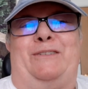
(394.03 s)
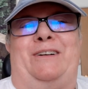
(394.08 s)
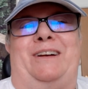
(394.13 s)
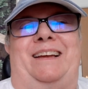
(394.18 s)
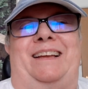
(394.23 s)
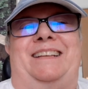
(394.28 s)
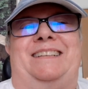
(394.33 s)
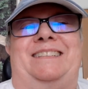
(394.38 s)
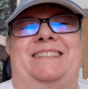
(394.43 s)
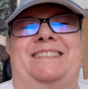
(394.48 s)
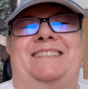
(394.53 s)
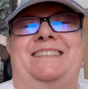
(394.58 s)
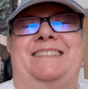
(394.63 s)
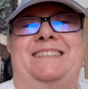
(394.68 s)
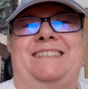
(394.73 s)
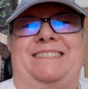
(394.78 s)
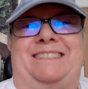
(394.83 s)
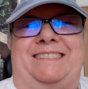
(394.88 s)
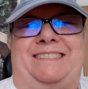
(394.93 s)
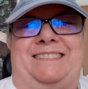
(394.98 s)
went.
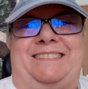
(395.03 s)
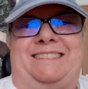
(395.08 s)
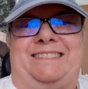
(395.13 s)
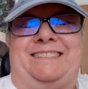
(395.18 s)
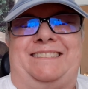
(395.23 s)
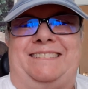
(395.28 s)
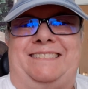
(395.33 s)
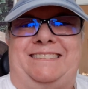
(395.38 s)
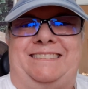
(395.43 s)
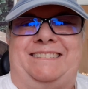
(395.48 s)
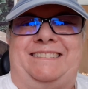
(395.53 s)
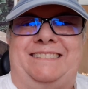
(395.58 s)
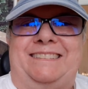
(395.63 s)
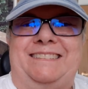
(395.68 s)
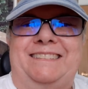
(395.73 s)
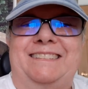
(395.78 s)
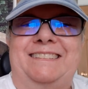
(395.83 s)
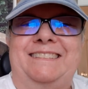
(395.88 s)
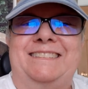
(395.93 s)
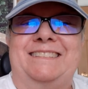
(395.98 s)

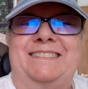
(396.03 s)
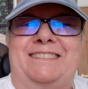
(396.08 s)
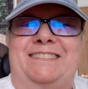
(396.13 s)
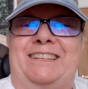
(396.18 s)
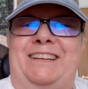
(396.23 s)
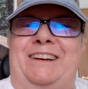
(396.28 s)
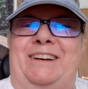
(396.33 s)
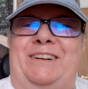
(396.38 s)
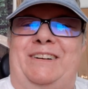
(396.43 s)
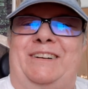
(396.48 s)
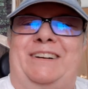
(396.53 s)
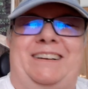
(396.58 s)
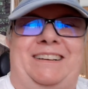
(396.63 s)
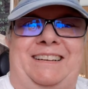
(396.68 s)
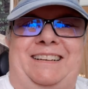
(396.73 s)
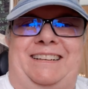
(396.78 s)
so,